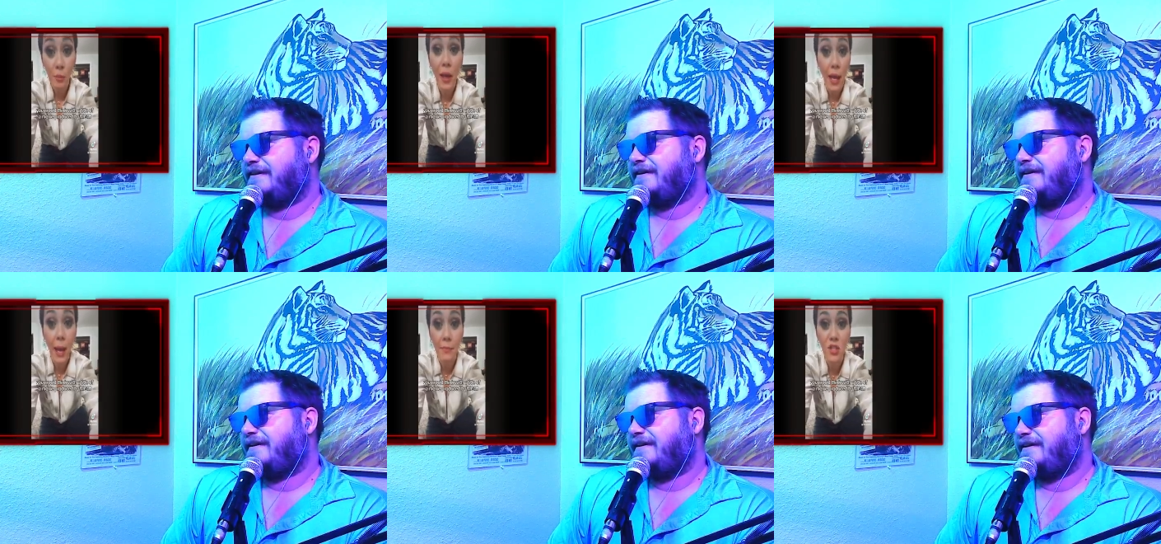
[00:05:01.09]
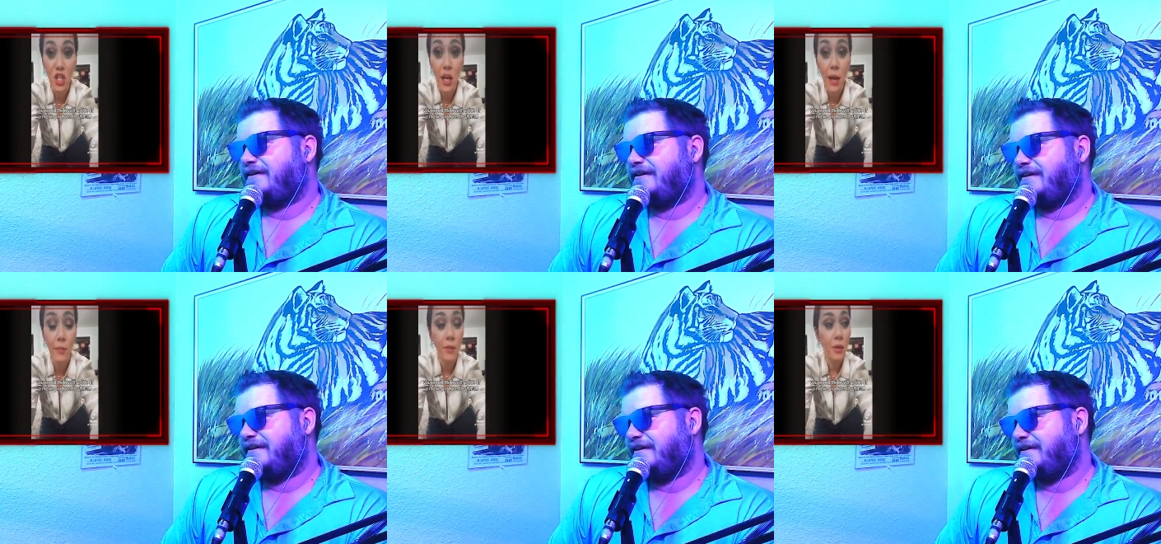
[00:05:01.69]
Speaker 1: by
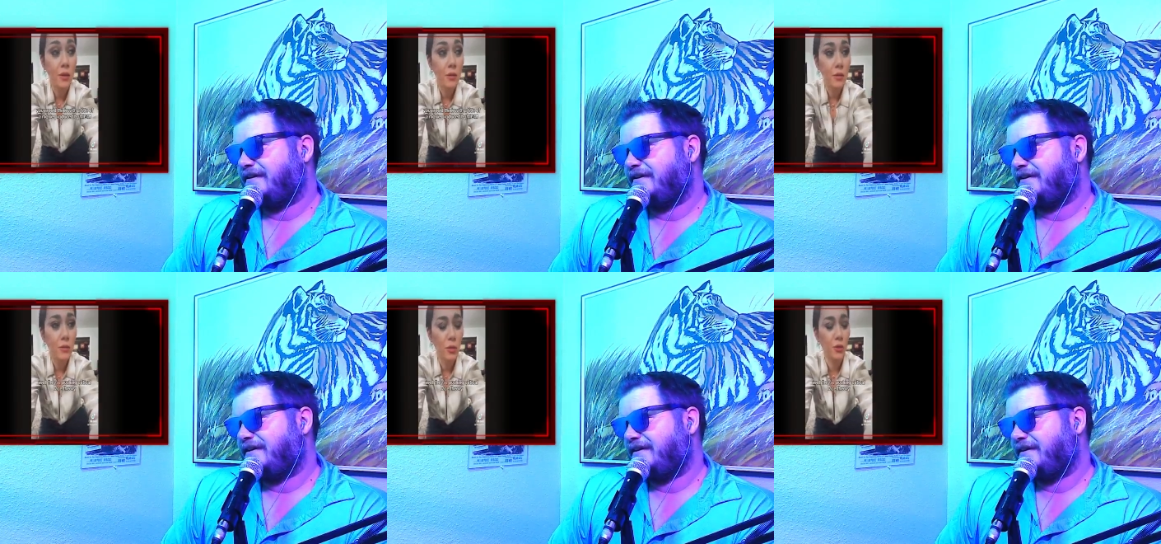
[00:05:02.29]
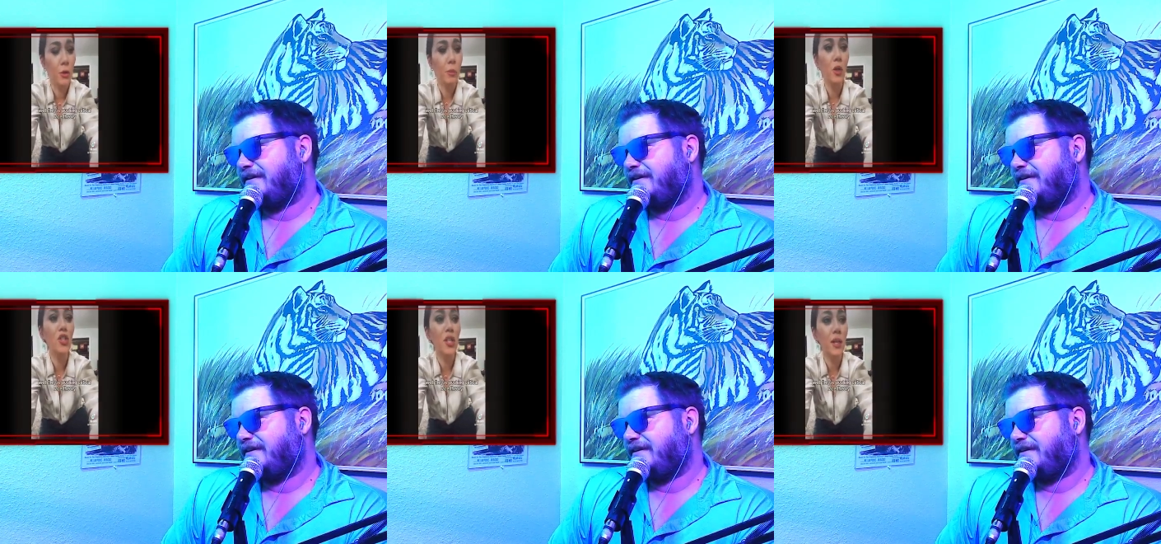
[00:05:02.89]
MGM, Well, they're
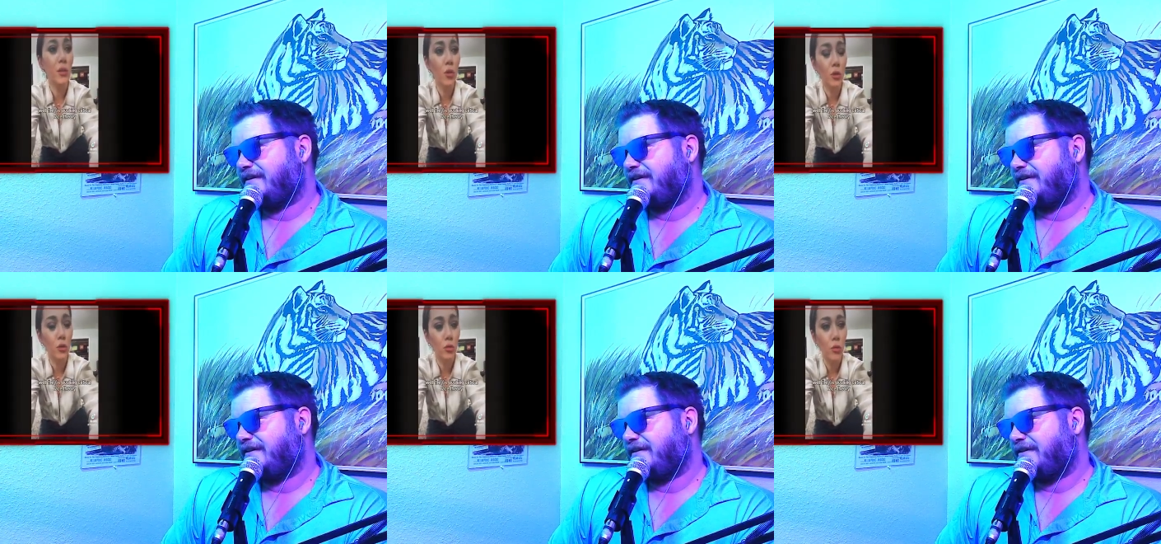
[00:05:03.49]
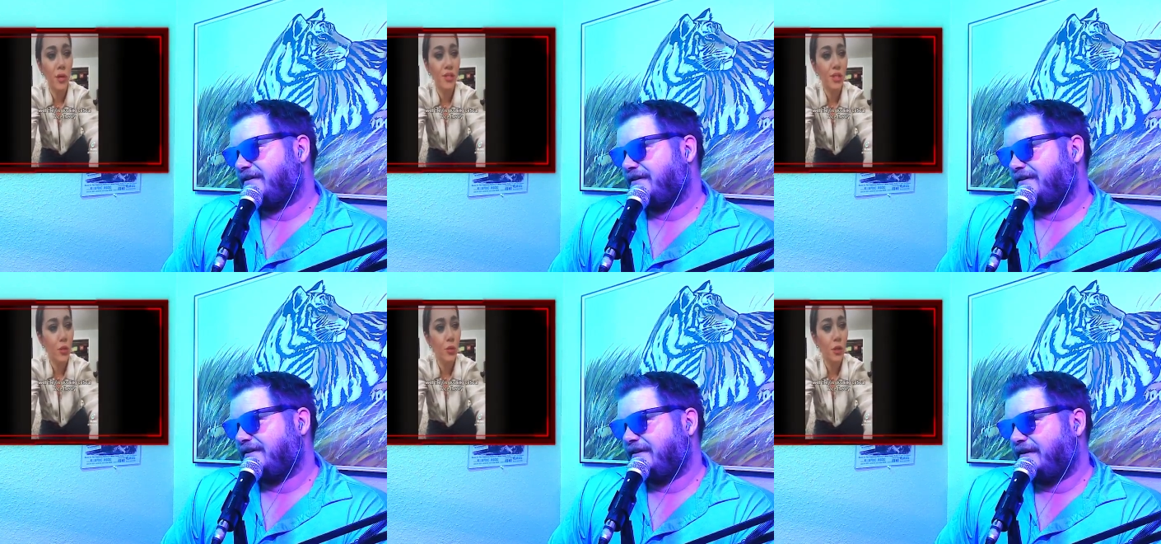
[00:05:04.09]
pushing critical race
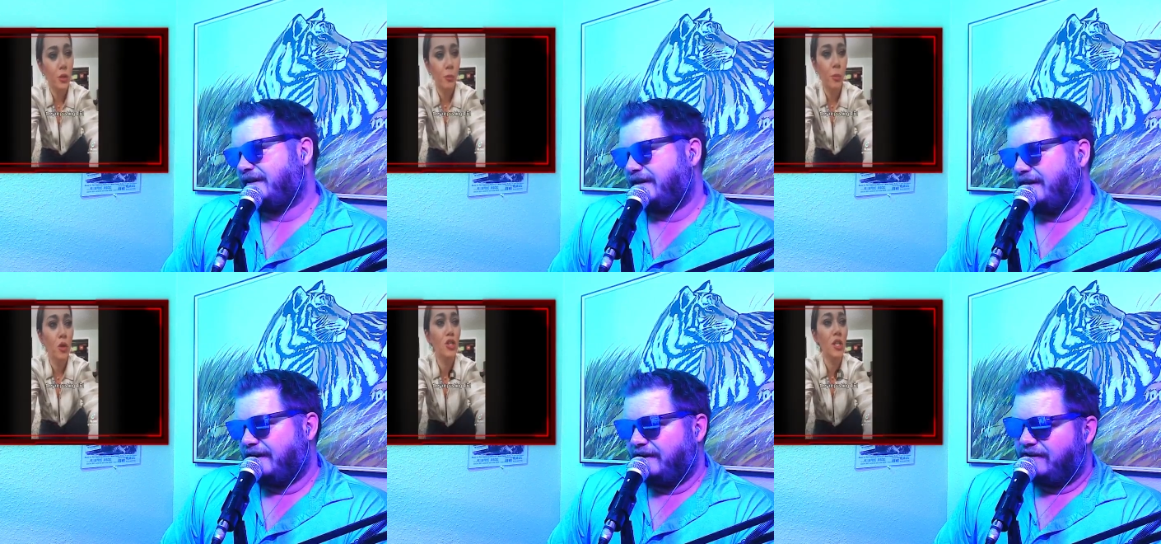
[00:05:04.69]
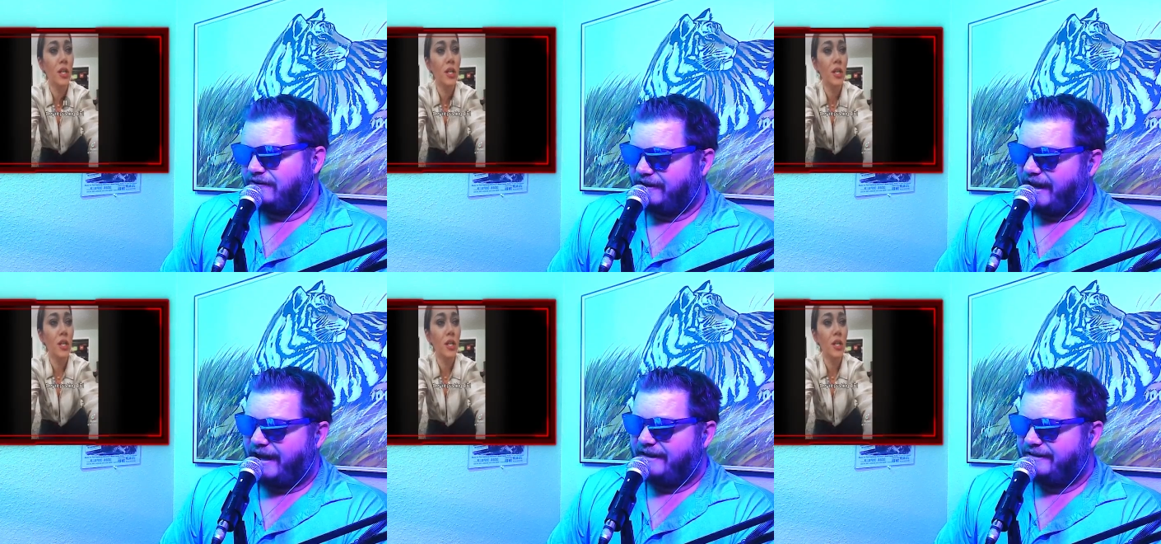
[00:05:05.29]
theory. They're pushing.
Speaker 2: Oh,
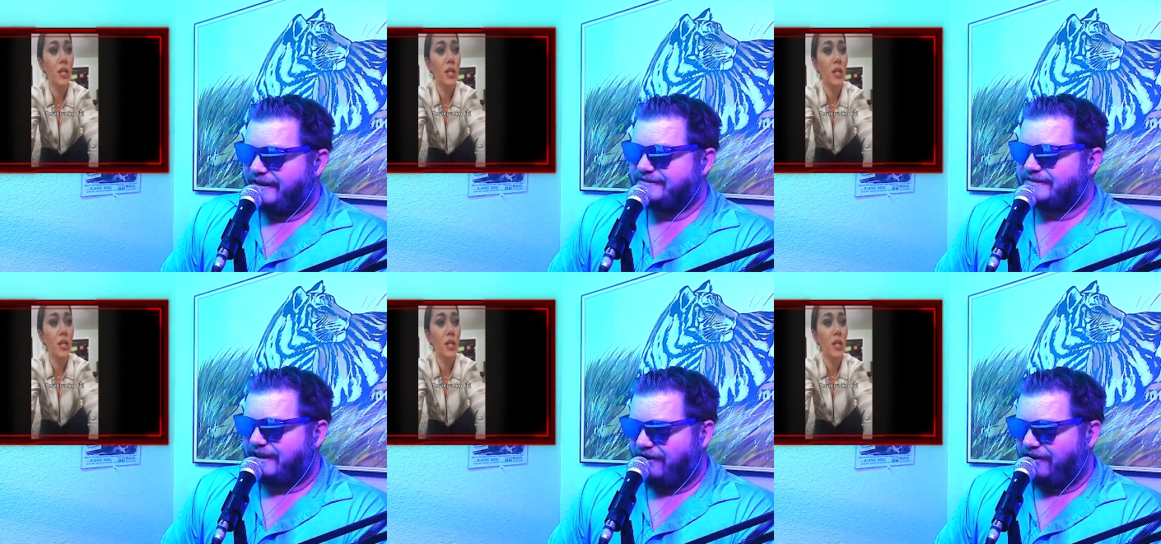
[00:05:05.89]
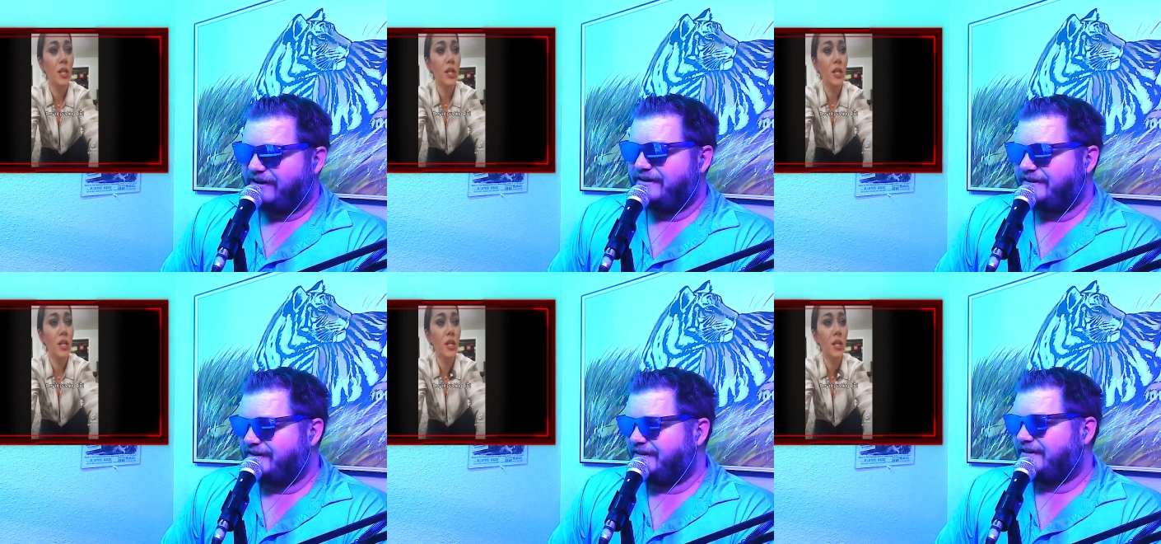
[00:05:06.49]
yeah. Yes, they are.
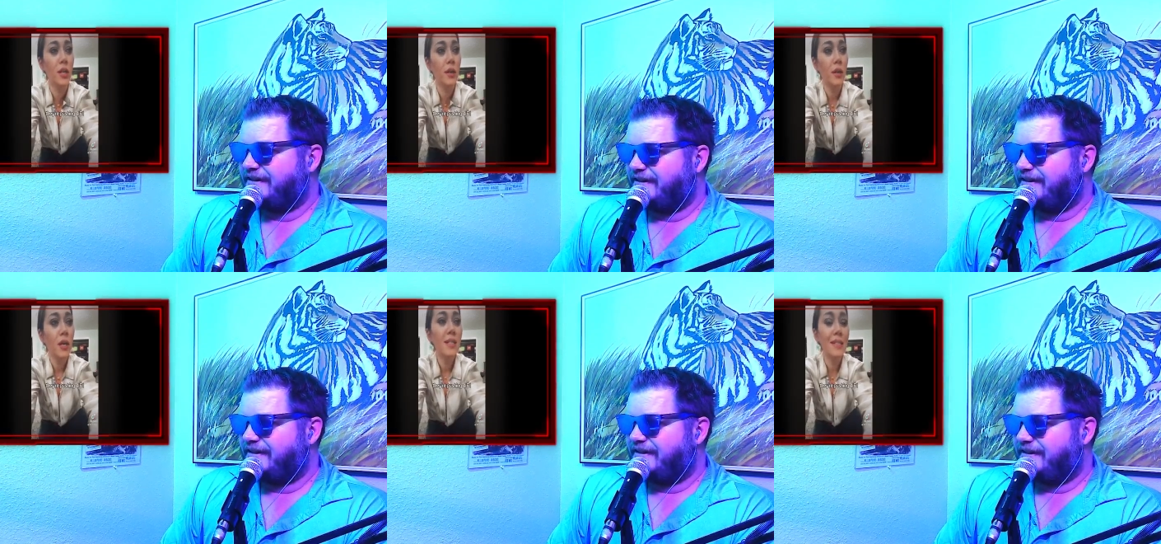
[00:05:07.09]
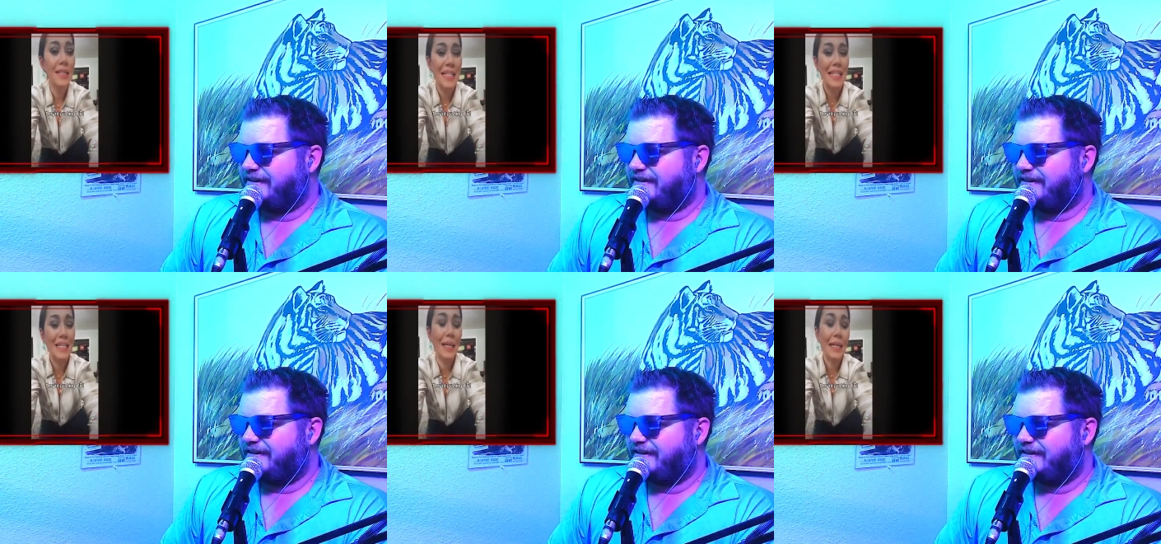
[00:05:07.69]

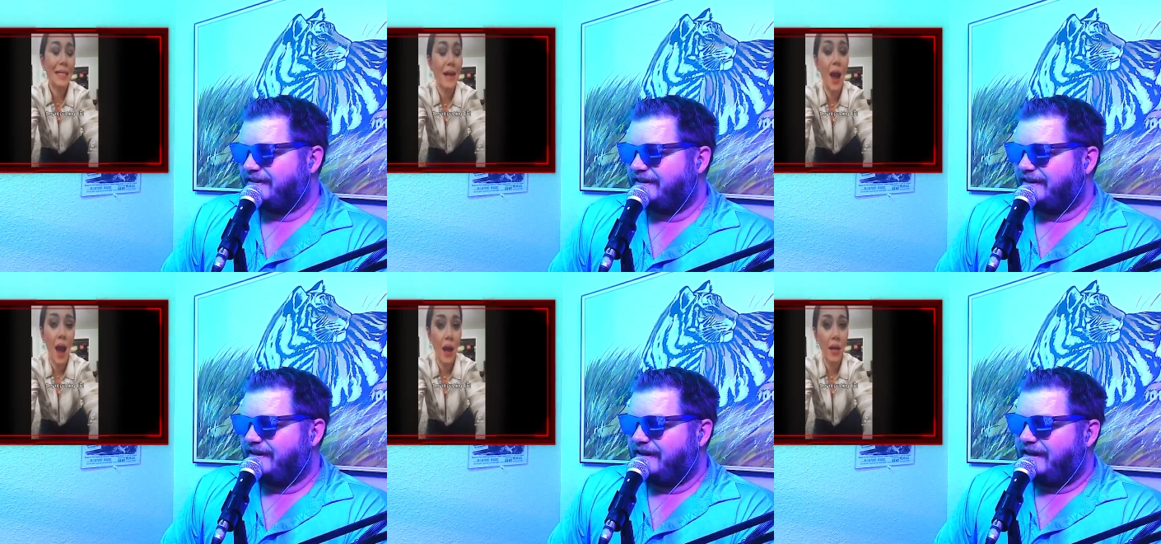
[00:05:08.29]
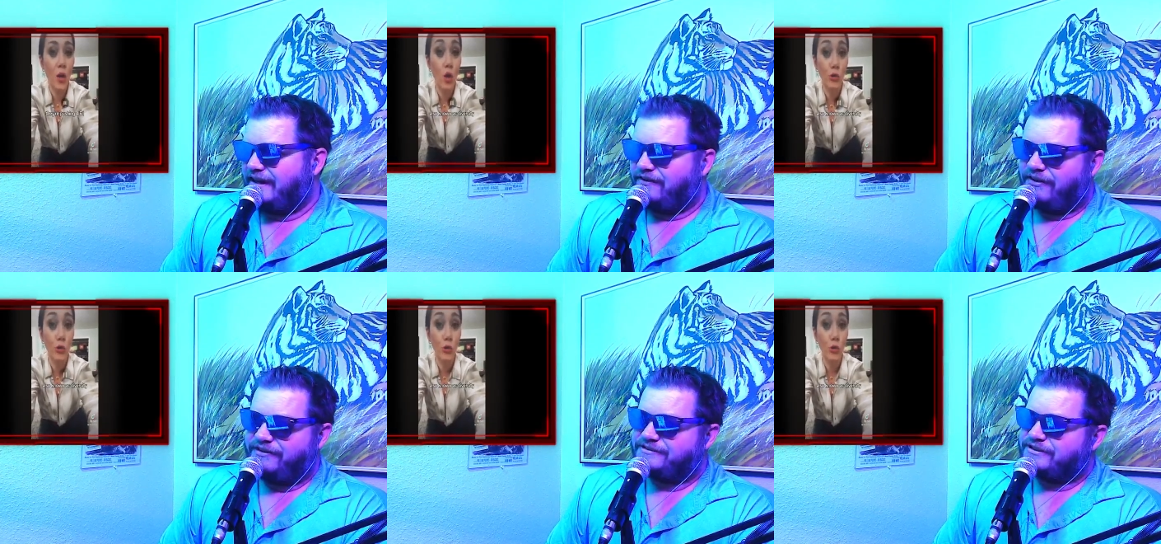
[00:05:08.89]
Speaker 1: DEI.
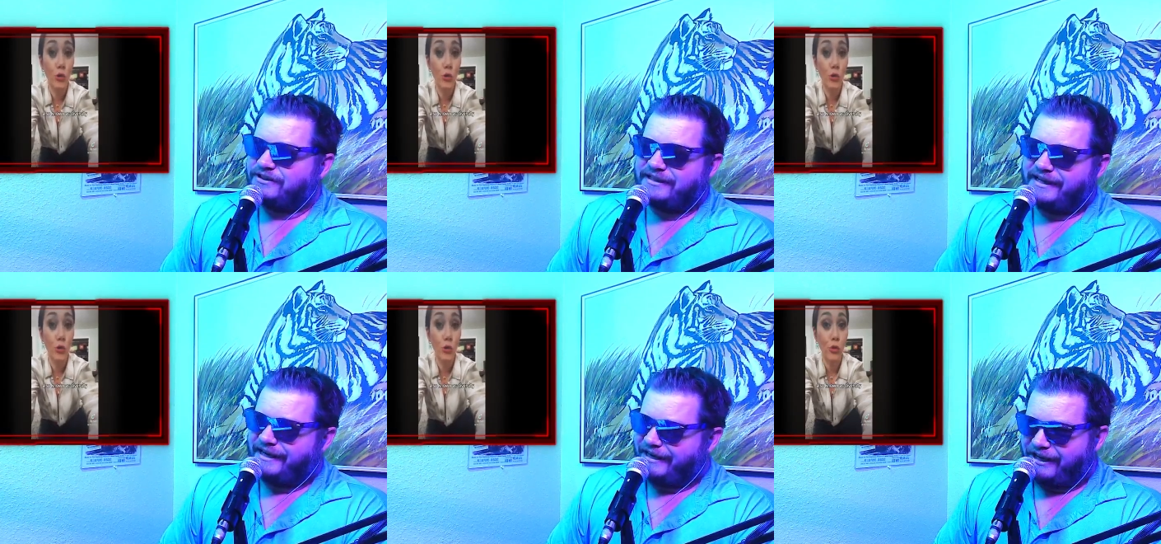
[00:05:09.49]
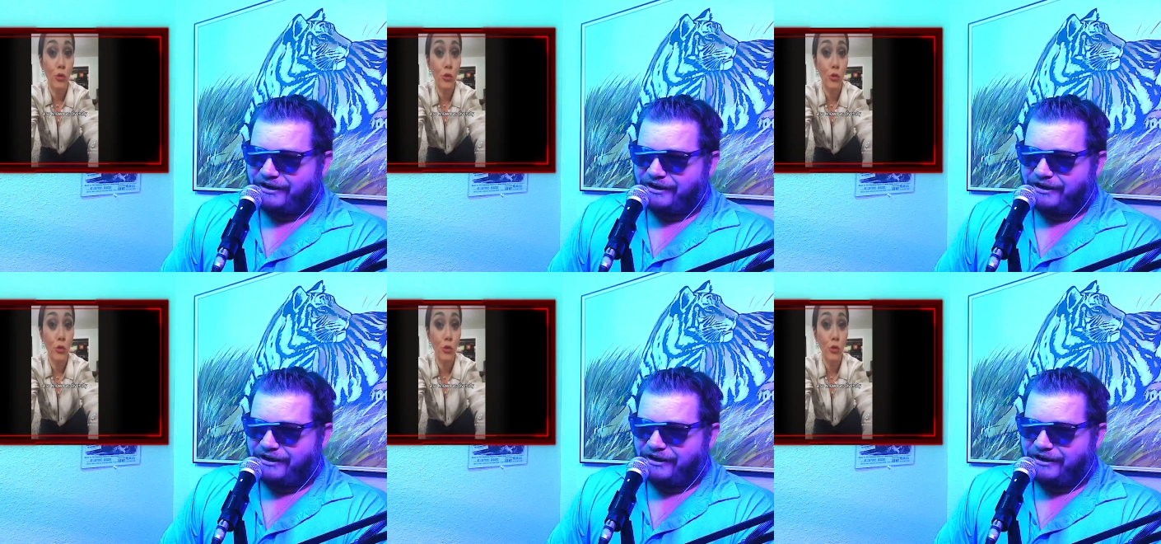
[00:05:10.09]
Speaker 2: Well, there's hardly any